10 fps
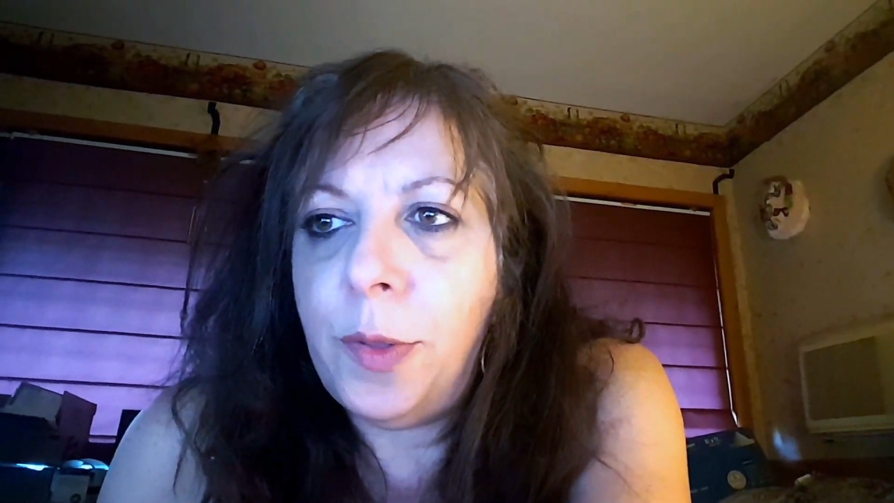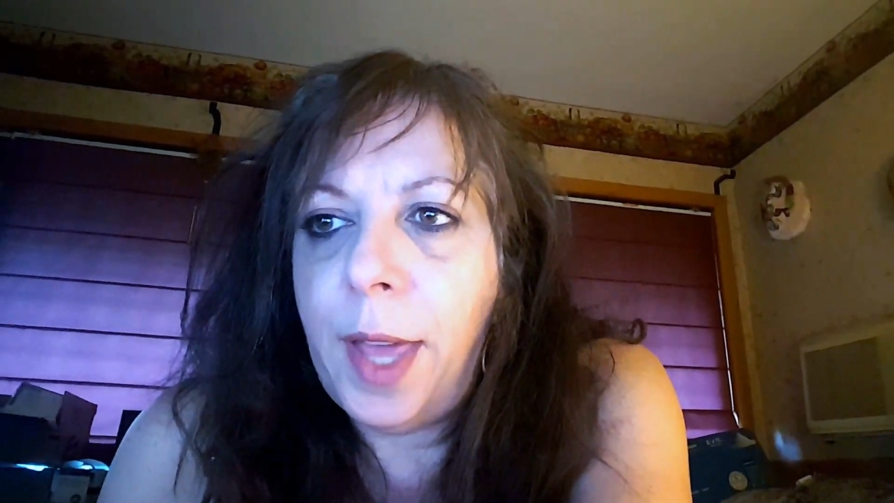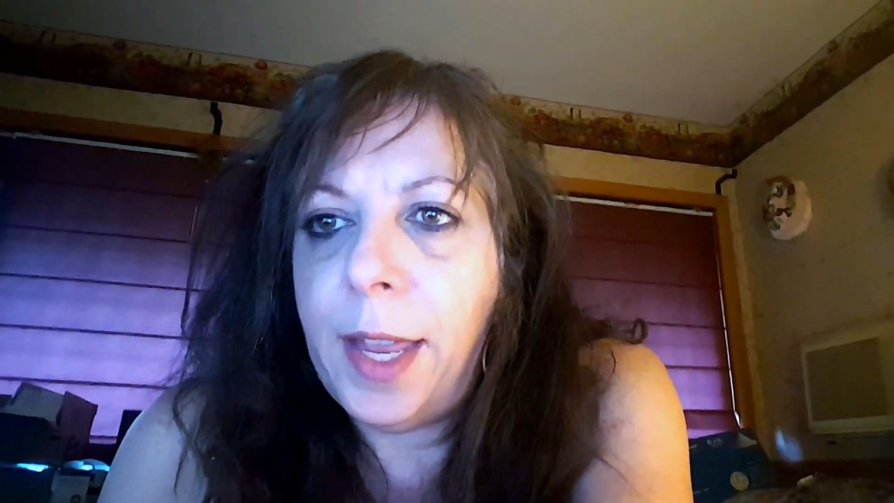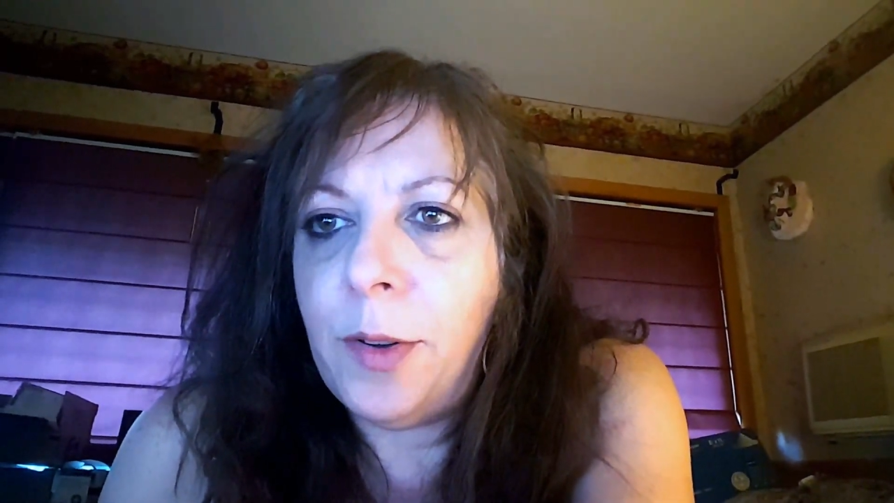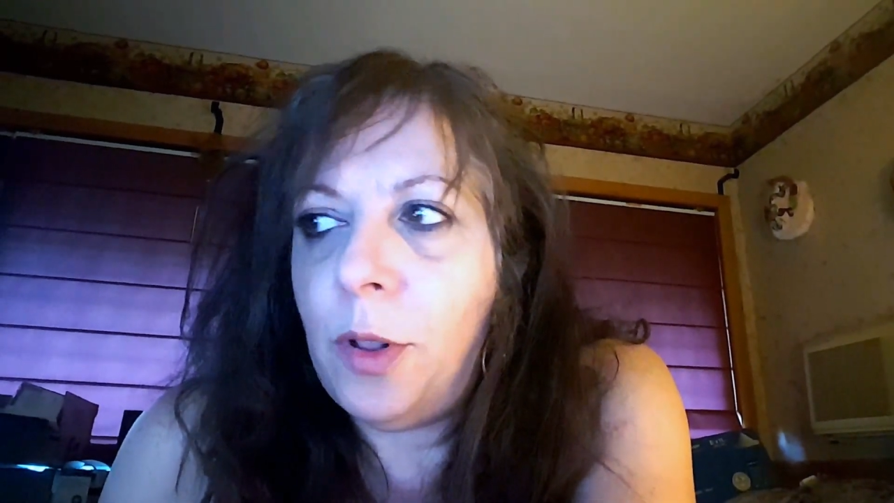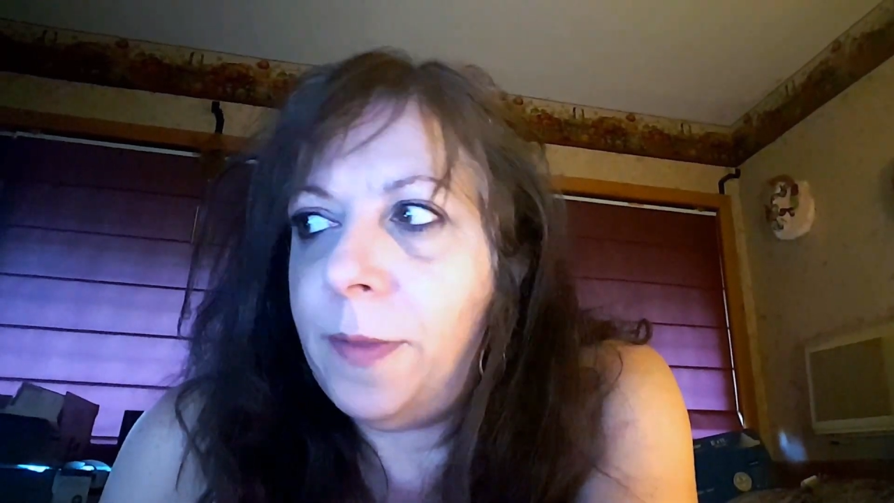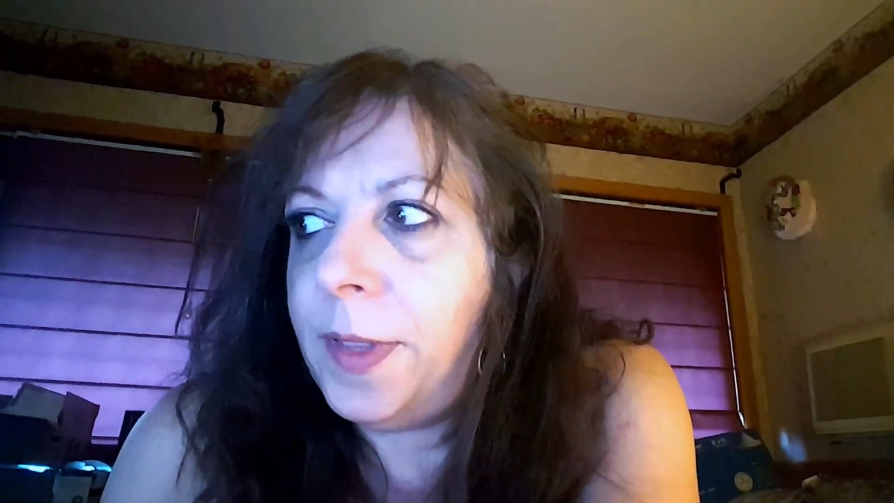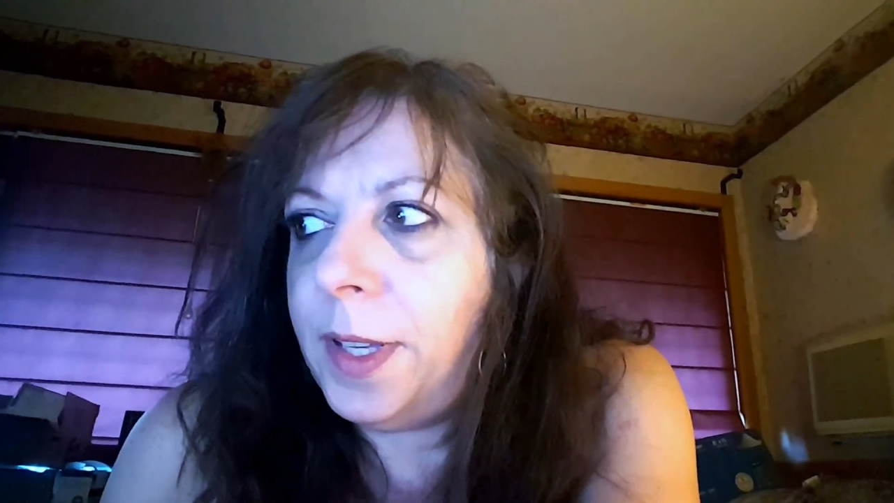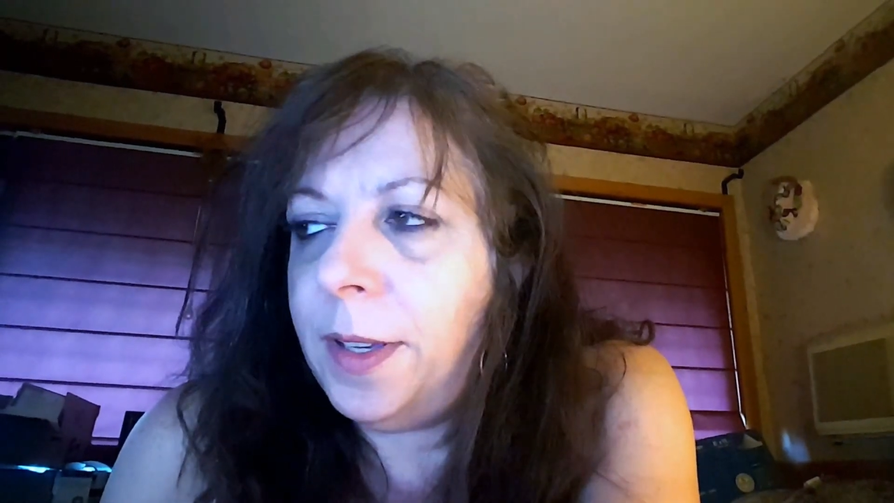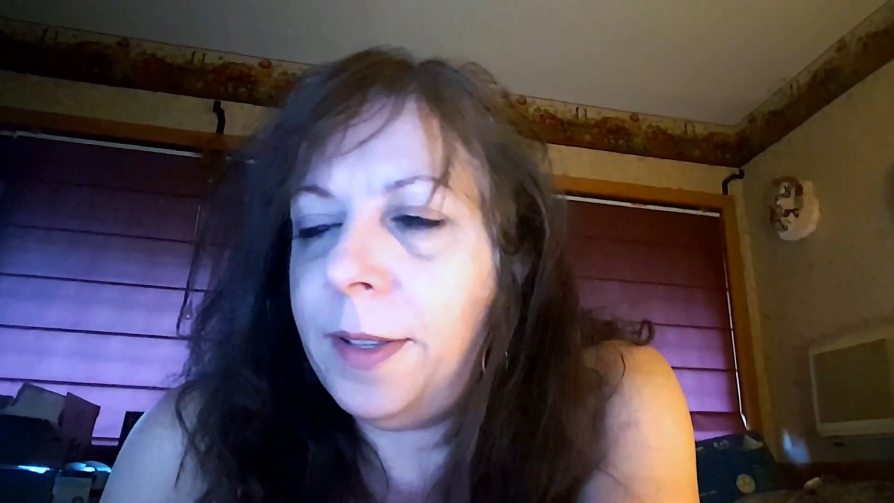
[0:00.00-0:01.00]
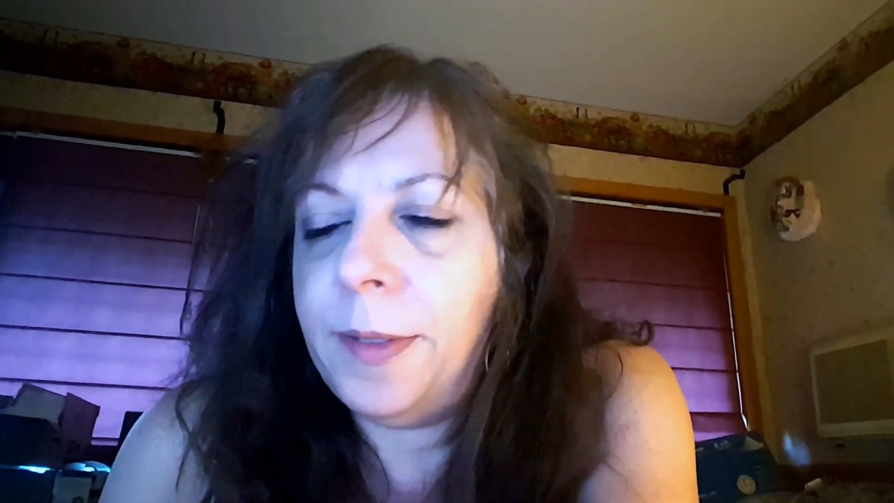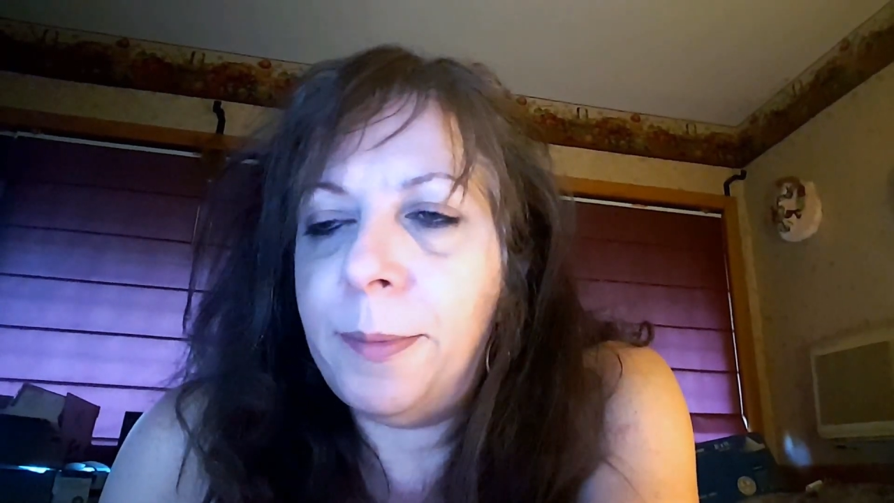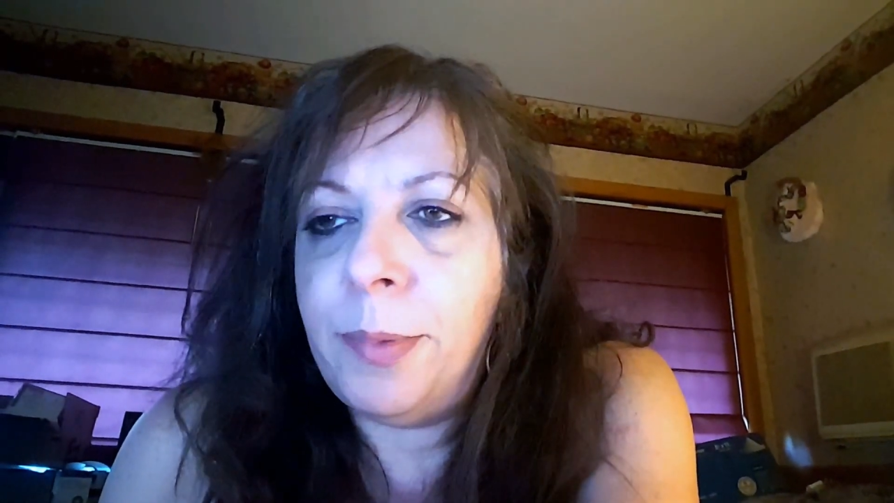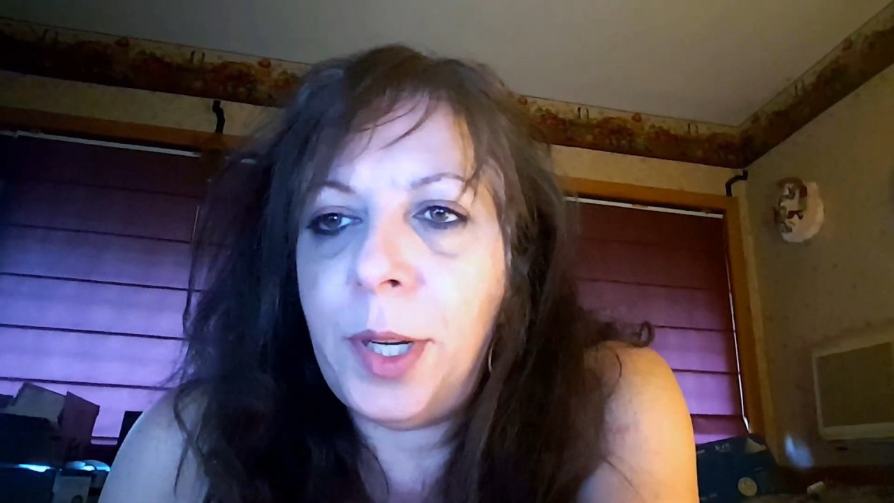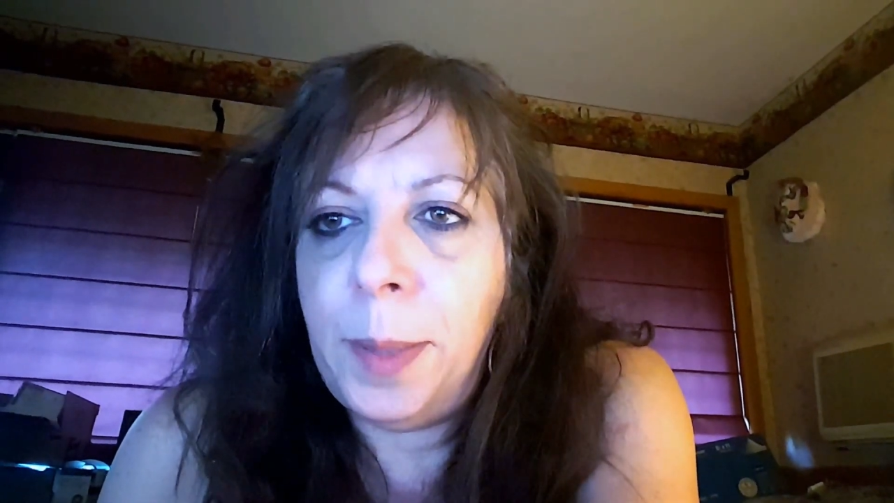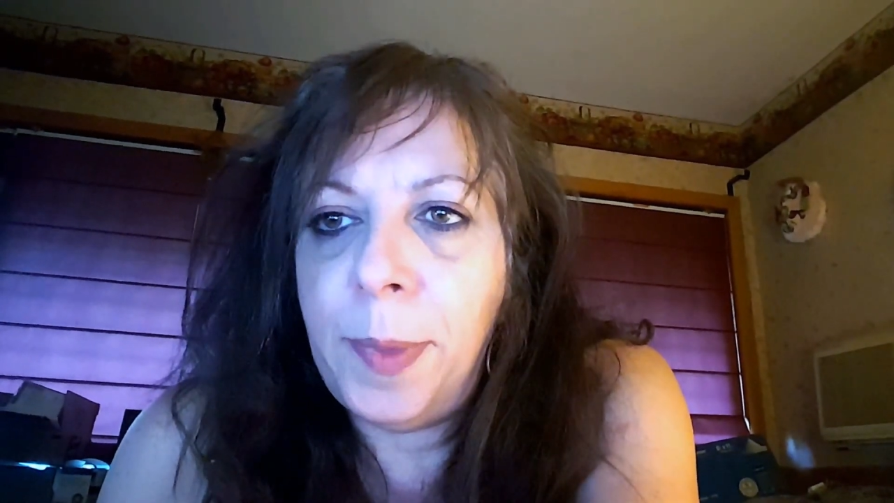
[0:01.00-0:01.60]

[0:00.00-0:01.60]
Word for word: that all of the pretty